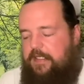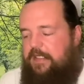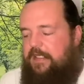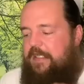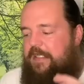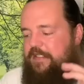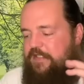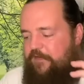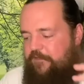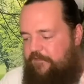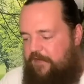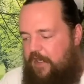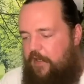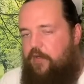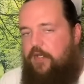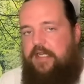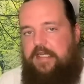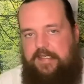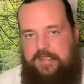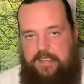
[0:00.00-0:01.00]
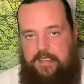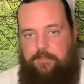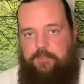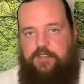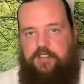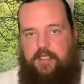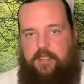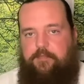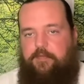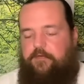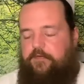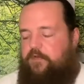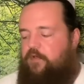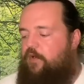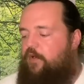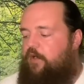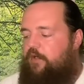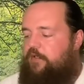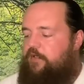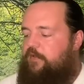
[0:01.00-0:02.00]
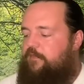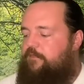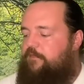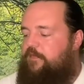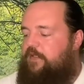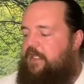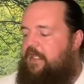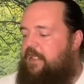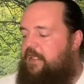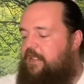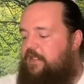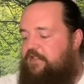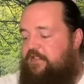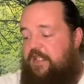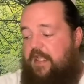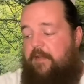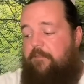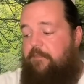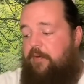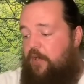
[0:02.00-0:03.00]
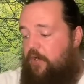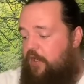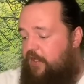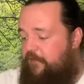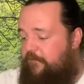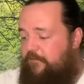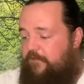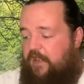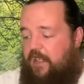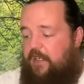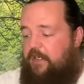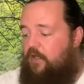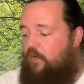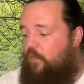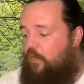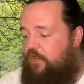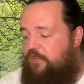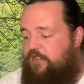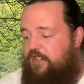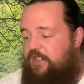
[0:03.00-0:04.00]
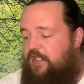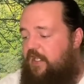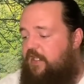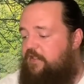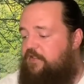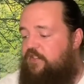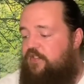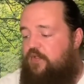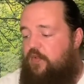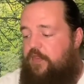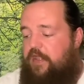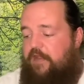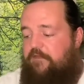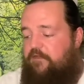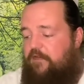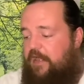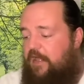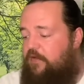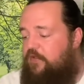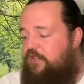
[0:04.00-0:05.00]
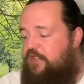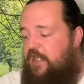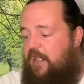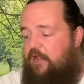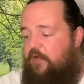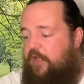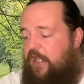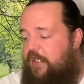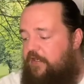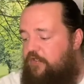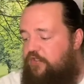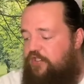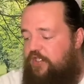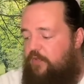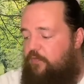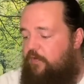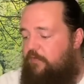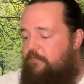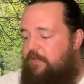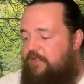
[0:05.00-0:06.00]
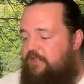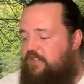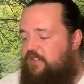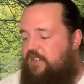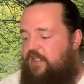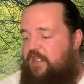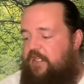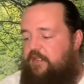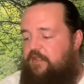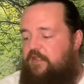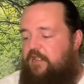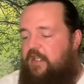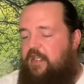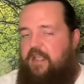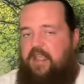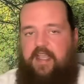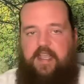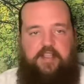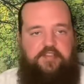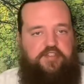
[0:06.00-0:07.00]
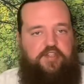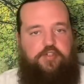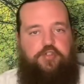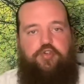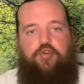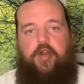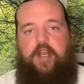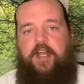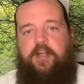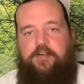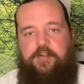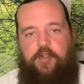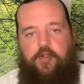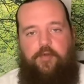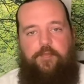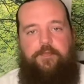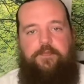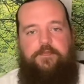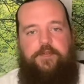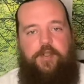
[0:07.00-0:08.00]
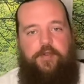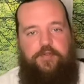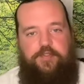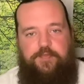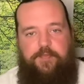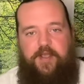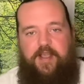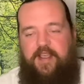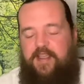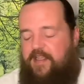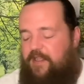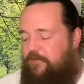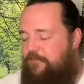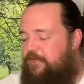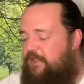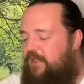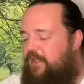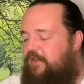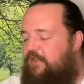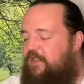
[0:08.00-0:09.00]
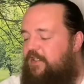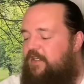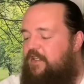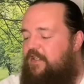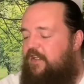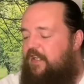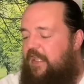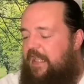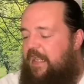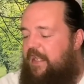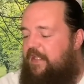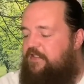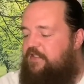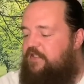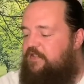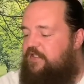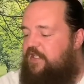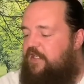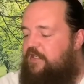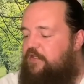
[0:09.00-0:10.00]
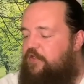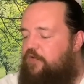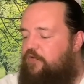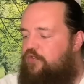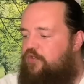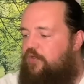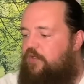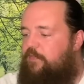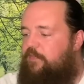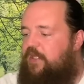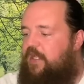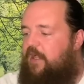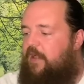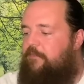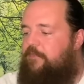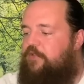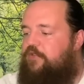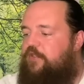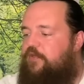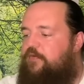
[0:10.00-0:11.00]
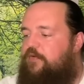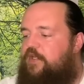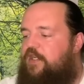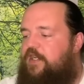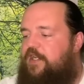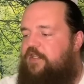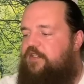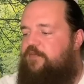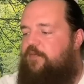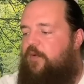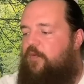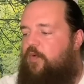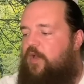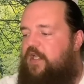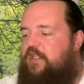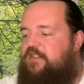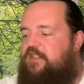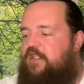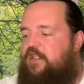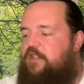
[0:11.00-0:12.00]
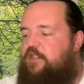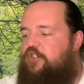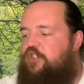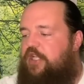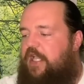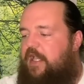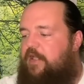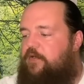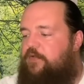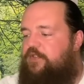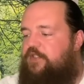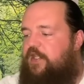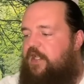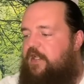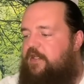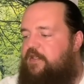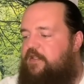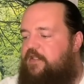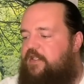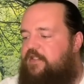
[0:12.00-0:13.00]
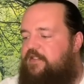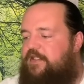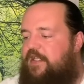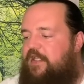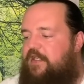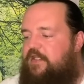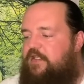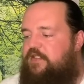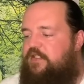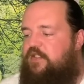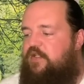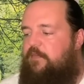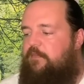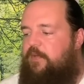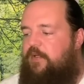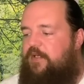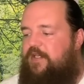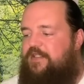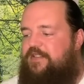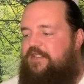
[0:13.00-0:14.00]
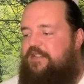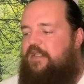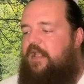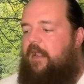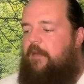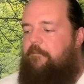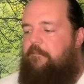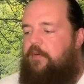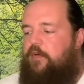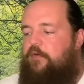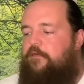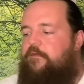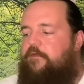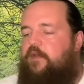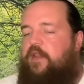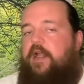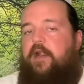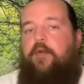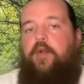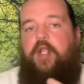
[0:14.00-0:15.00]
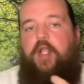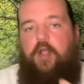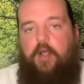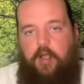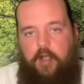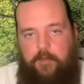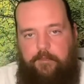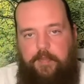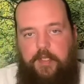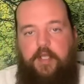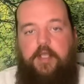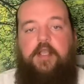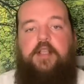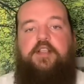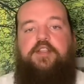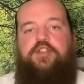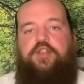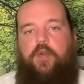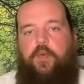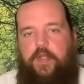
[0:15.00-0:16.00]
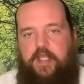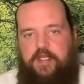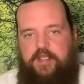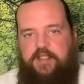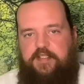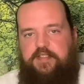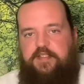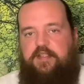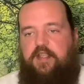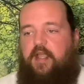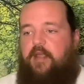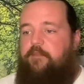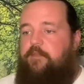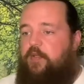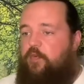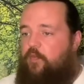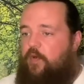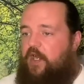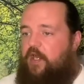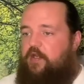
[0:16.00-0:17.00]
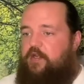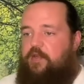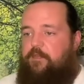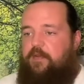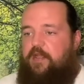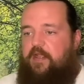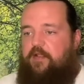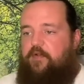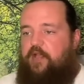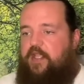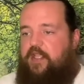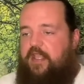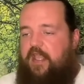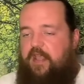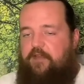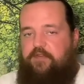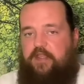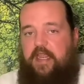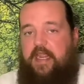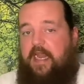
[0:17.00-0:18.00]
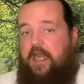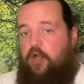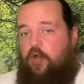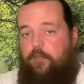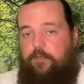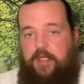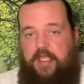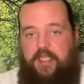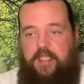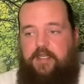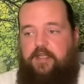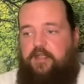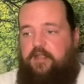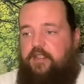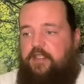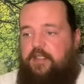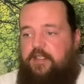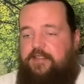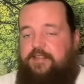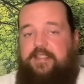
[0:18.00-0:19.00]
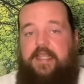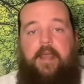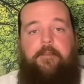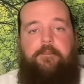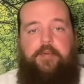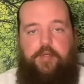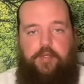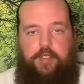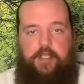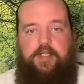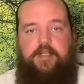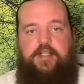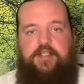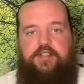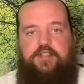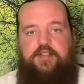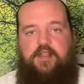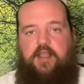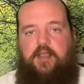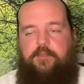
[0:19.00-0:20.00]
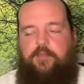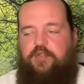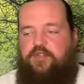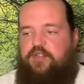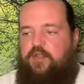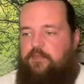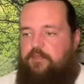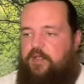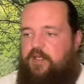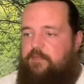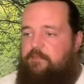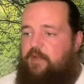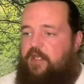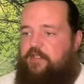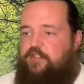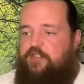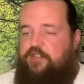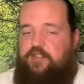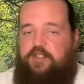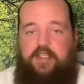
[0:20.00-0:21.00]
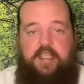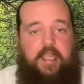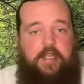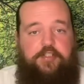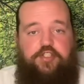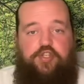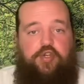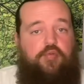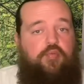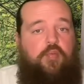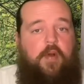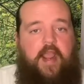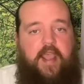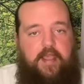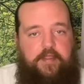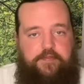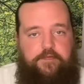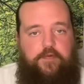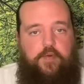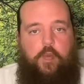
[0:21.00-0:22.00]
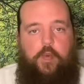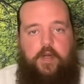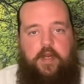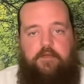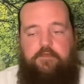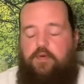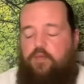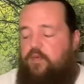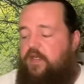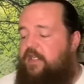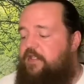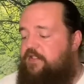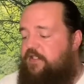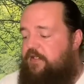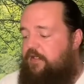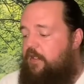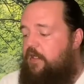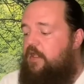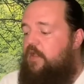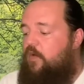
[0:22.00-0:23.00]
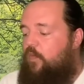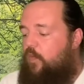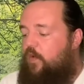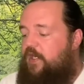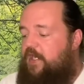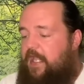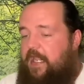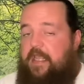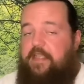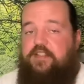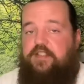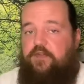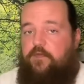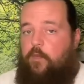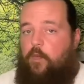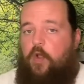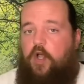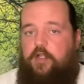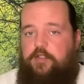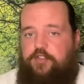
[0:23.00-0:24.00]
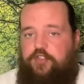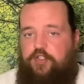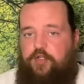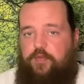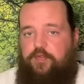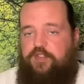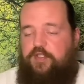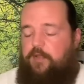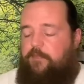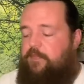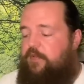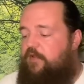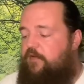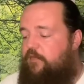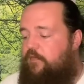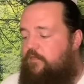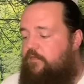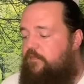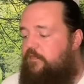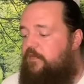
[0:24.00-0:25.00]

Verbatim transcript: is a very deep type of card. It is that burning fire once again, so that volatile energy we've been seeing as the train go, goes by out there. Aces can usually be opportunities, but when I see the shadow side of this, it is somebody's temper flaring up. So in this time, beware, you might like have a hairpin temper in this time, or somebody might just catch your wrath for whatever reason when the Ace of Wands shows up in the